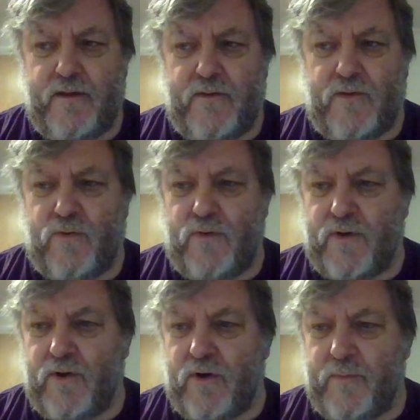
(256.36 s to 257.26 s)
the
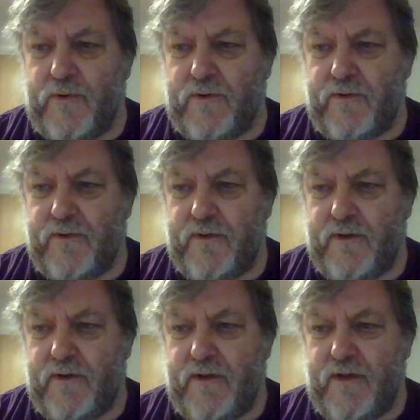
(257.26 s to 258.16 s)
hunger hormone
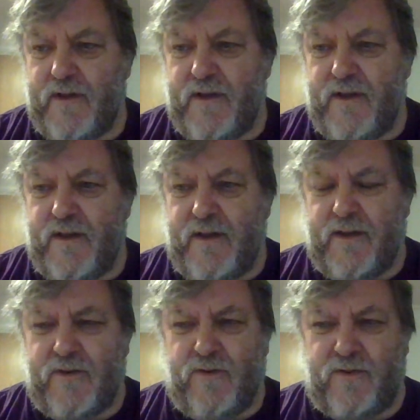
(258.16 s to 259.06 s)

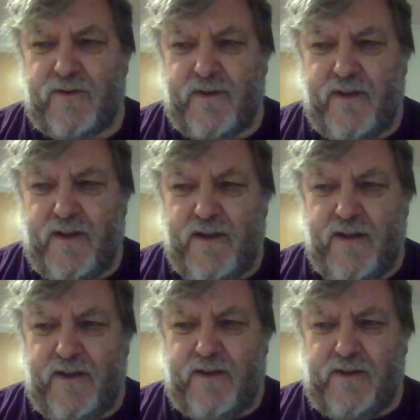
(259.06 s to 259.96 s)
called
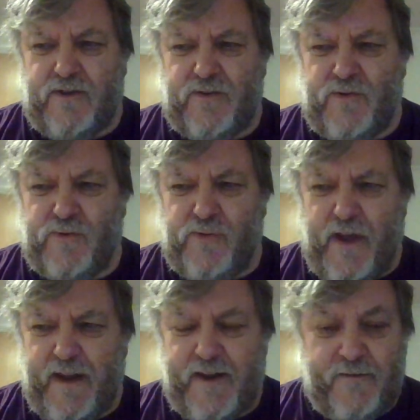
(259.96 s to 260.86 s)

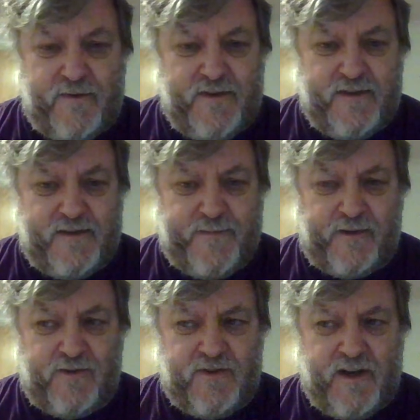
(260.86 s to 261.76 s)
ghrelin, which is
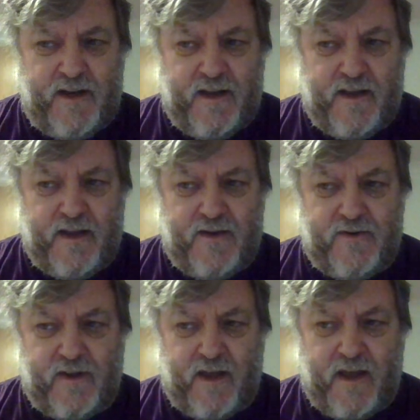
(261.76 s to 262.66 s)
spelled G
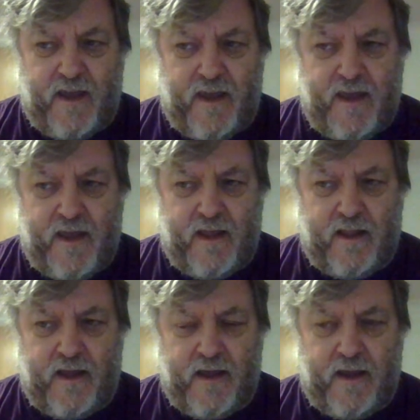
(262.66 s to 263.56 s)
H R E L
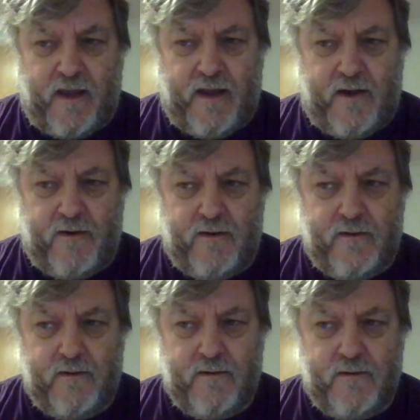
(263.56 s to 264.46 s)
I N.
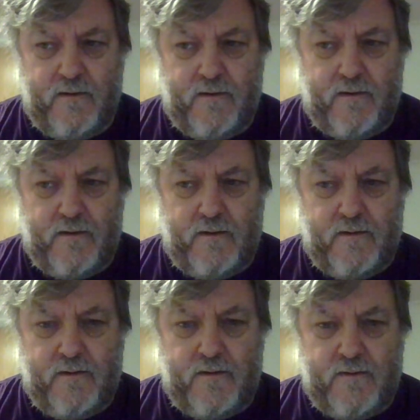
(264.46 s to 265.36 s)

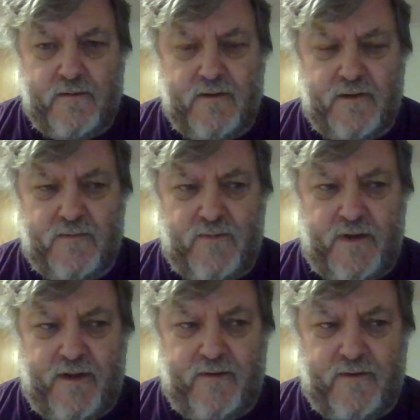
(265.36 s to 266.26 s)
So that's
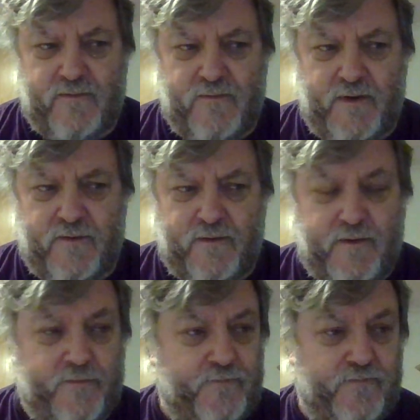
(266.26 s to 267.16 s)
really you know, that's really good. You
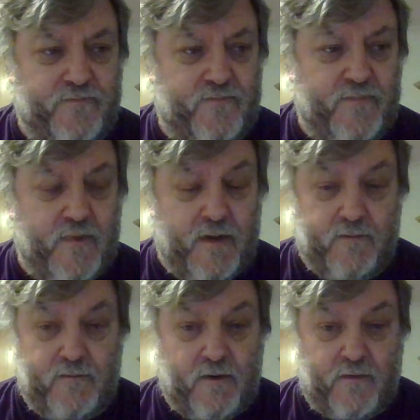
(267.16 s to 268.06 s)
know,
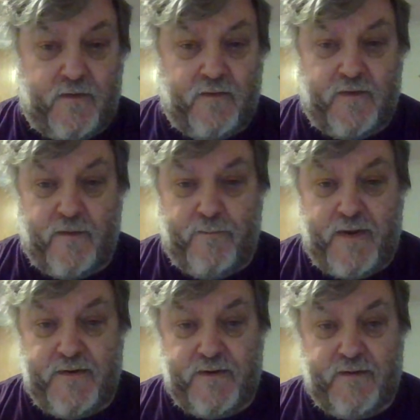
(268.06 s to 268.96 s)
you know if, if you're a
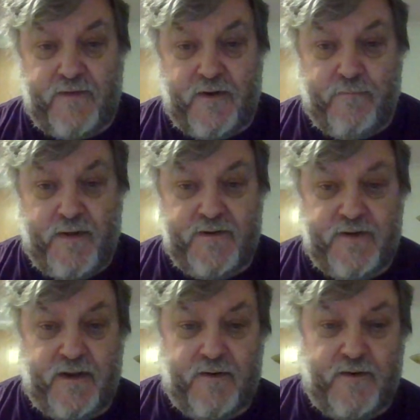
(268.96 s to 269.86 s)
binge if you're a binge
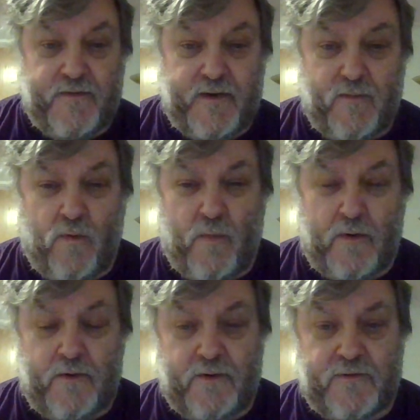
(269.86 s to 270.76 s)
eater, you're thinking, what am I
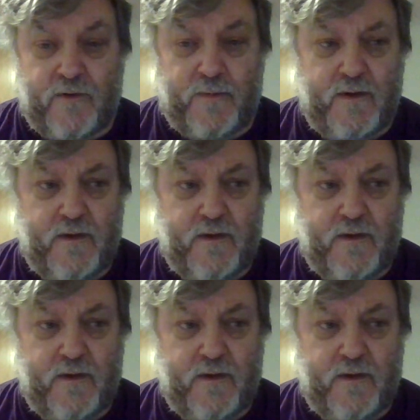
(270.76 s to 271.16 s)
going to do to stop?